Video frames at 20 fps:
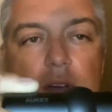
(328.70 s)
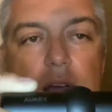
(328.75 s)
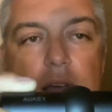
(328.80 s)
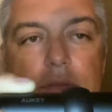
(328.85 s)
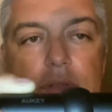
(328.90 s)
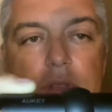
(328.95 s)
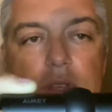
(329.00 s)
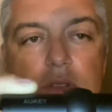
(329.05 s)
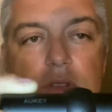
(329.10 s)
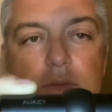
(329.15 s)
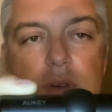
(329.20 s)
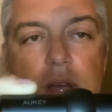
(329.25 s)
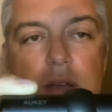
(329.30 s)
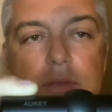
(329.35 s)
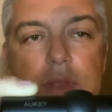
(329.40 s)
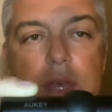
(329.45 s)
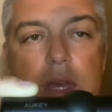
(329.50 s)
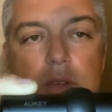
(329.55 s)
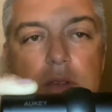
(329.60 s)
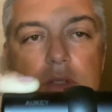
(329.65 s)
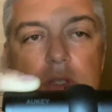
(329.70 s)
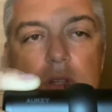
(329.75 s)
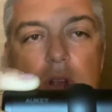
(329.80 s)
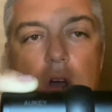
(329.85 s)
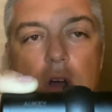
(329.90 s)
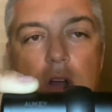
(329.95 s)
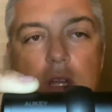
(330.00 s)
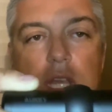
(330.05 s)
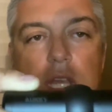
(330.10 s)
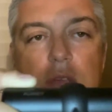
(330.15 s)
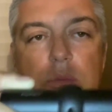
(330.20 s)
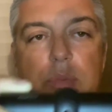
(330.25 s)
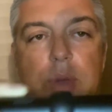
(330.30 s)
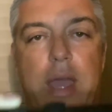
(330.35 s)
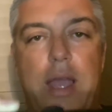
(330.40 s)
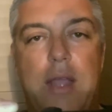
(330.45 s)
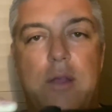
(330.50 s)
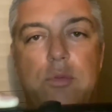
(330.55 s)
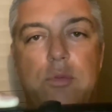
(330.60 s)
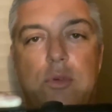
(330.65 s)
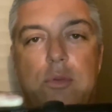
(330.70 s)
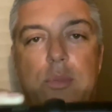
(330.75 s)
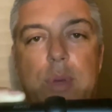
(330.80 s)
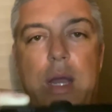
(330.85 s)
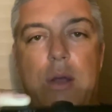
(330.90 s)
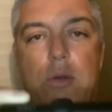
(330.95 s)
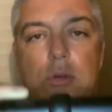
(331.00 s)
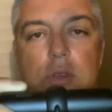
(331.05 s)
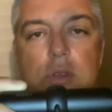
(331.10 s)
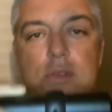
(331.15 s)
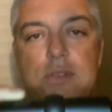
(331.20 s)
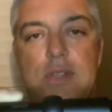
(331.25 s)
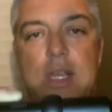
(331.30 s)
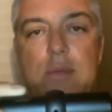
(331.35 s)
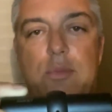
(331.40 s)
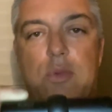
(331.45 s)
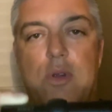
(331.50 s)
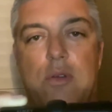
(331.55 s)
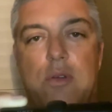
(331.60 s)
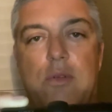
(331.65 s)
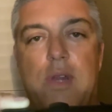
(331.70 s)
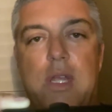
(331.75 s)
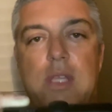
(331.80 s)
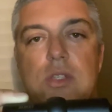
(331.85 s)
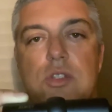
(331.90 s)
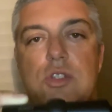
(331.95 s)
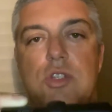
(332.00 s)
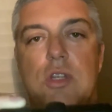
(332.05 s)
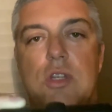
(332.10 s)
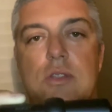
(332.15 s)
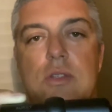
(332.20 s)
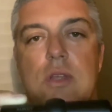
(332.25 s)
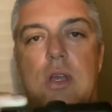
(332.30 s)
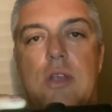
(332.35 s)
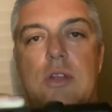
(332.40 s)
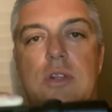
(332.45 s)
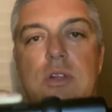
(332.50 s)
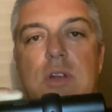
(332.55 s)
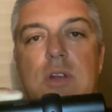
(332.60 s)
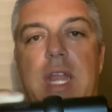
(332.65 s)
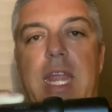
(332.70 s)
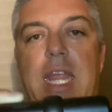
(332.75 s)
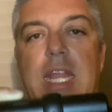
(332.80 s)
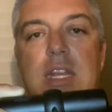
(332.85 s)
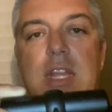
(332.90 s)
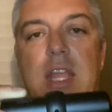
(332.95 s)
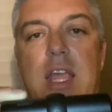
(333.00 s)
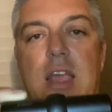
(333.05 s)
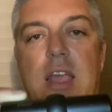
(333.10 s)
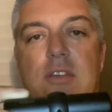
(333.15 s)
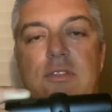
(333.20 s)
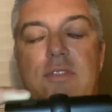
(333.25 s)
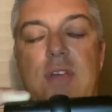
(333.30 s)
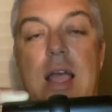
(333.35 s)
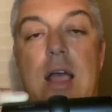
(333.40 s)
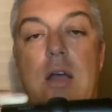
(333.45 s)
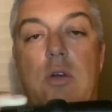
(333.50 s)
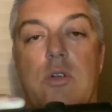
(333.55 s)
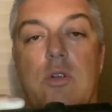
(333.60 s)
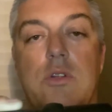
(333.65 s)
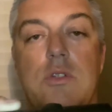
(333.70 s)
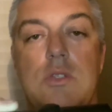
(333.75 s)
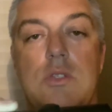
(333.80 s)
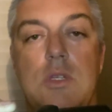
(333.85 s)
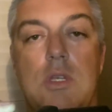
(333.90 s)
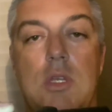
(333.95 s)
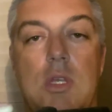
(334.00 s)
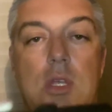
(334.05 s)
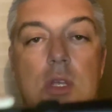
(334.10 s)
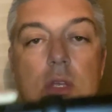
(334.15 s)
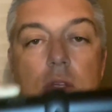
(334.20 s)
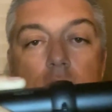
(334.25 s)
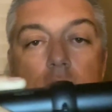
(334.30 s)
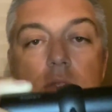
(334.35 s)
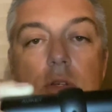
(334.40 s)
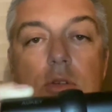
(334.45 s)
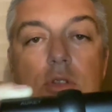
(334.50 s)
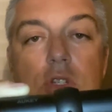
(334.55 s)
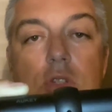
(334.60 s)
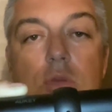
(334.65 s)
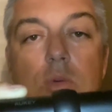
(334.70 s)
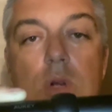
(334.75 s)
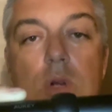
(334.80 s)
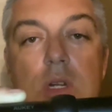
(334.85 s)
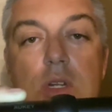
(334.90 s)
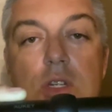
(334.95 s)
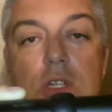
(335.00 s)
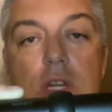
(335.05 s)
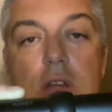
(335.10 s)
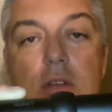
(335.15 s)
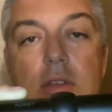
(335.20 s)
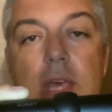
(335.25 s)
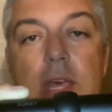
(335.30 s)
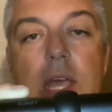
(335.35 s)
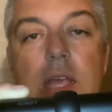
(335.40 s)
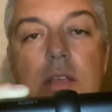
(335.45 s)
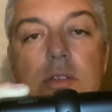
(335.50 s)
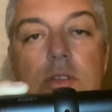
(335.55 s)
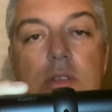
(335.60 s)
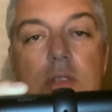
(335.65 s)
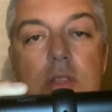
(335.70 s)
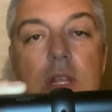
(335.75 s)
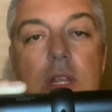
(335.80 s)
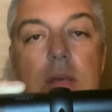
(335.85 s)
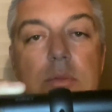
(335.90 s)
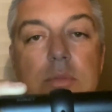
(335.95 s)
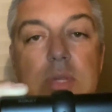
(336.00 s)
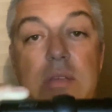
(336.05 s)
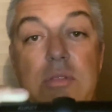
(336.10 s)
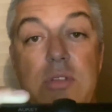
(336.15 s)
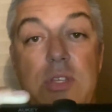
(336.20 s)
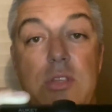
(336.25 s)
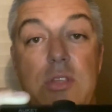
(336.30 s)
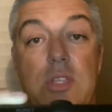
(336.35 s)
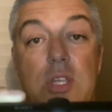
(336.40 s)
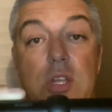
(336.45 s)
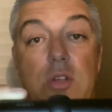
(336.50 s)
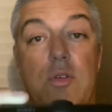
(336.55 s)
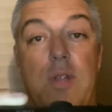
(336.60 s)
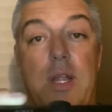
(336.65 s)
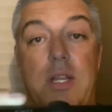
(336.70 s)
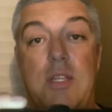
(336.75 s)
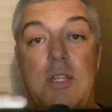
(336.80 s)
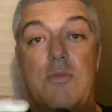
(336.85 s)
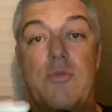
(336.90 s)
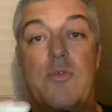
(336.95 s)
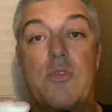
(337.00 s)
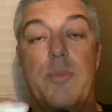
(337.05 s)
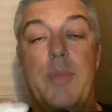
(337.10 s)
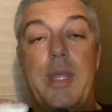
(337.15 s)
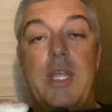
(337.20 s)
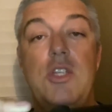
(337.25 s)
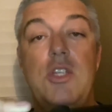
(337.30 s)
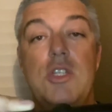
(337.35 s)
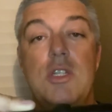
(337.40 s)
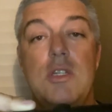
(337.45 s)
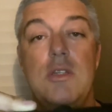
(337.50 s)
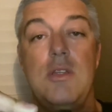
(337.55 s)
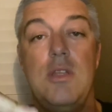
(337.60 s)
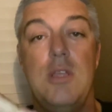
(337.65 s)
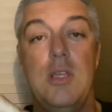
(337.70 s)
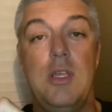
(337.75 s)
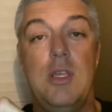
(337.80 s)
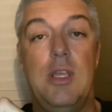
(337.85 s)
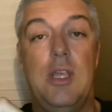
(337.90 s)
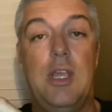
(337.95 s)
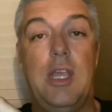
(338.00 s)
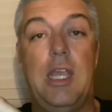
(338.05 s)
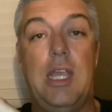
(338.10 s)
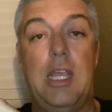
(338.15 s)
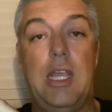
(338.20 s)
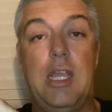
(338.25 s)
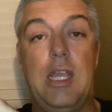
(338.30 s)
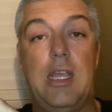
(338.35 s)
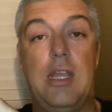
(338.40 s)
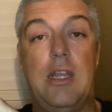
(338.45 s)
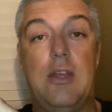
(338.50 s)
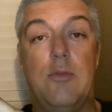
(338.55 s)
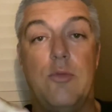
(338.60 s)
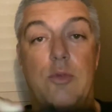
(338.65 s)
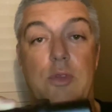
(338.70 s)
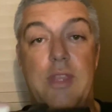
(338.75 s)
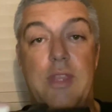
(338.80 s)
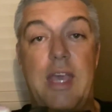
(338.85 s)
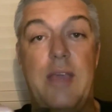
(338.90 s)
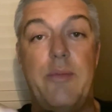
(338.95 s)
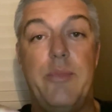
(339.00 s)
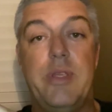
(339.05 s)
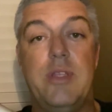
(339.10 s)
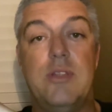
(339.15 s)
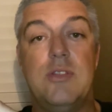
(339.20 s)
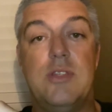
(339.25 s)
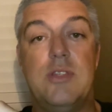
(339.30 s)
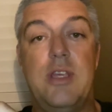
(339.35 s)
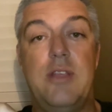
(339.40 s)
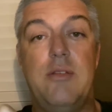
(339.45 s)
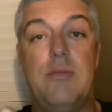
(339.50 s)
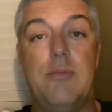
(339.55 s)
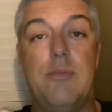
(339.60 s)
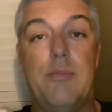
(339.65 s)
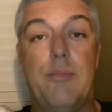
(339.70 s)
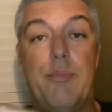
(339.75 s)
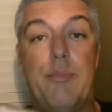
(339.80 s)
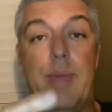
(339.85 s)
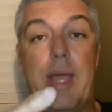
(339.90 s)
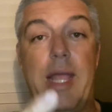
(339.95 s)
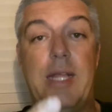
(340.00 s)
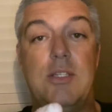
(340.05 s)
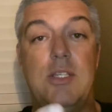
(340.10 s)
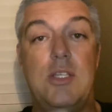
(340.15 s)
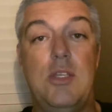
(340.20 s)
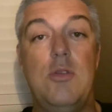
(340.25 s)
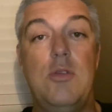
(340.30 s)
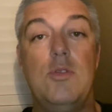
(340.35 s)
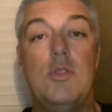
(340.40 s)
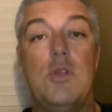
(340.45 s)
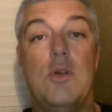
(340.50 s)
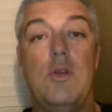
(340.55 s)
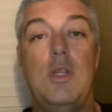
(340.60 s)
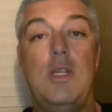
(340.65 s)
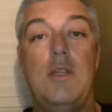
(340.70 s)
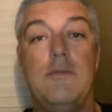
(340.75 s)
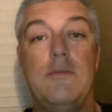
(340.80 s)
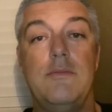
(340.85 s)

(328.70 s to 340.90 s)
this 5000 Aukey pack will power the Sightmark Wraith just under 8.5 hours. So just wanted to share that so that I'm giving you the correct information. And with that being said, back to you, Tony.